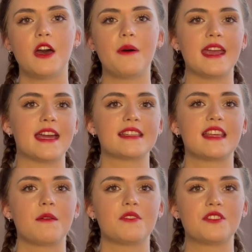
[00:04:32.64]
I guess
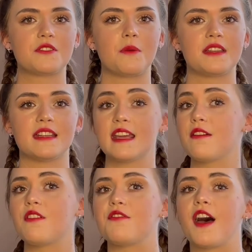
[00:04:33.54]
I would just want to
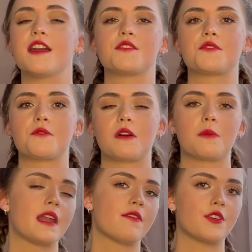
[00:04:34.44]
give advice, or
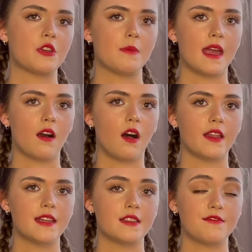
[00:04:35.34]
whatever you may call
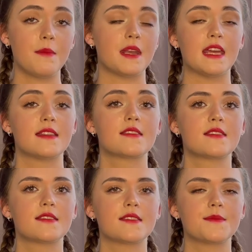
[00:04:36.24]
it, to
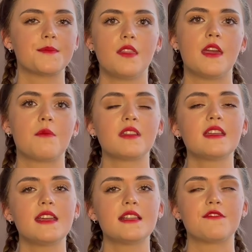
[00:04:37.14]
feminists. They really
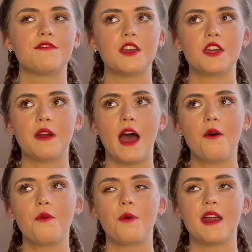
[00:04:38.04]
need to figure
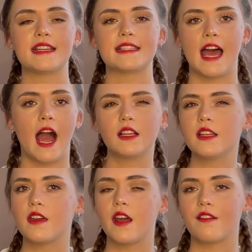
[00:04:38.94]
out what exactly
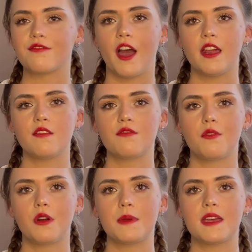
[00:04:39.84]
they are fighting
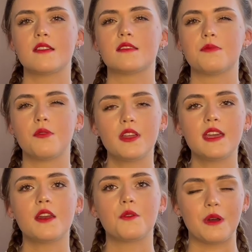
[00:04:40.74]
for, because
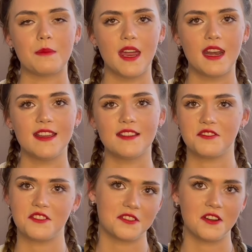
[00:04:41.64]
bullying women is
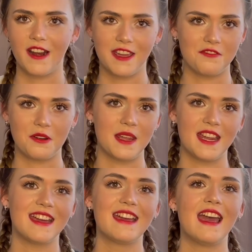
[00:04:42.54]
just not it for
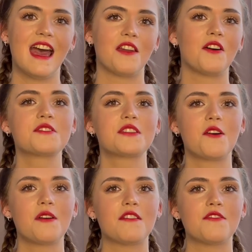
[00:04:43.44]
me. And
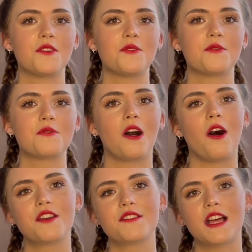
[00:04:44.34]
also, if you
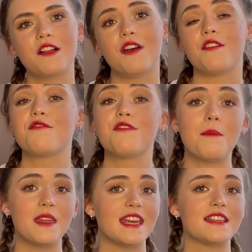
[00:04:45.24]
call yourself a
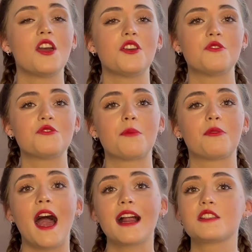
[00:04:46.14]
feminist, you should
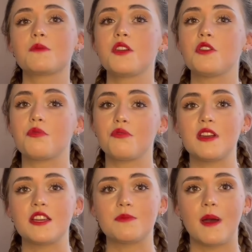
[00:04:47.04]
practice what you
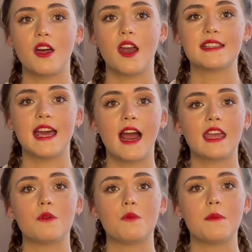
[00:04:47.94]
preach by not
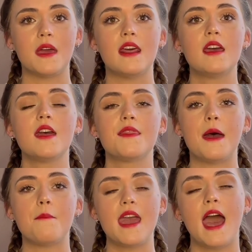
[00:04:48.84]
attacking women
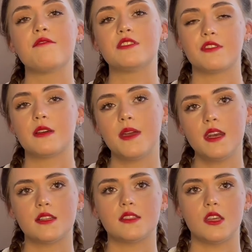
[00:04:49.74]
that may have different
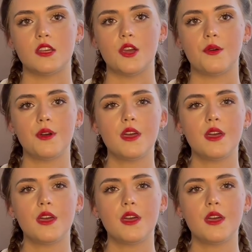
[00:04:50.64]
opinions than you.